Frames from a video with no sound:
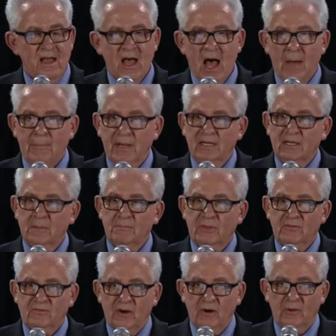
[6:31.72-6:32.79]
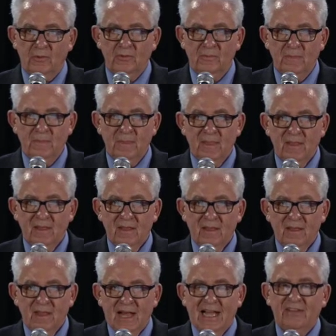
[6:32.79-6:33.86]
I picked up the phone.
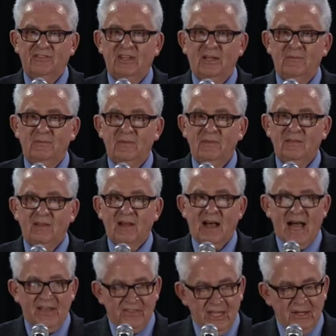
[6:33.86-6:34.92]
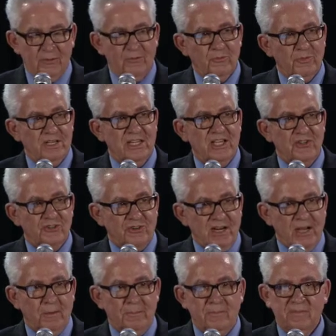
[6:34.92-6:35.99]
I said, I think we need your
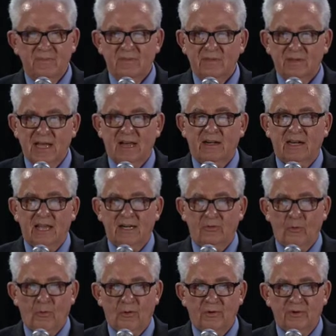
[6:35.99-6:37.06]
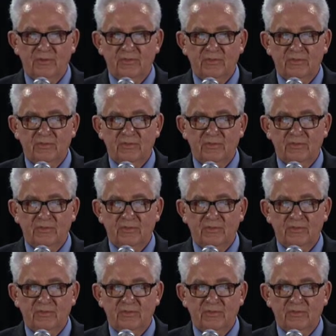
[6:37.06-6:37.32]
help down at headquarters.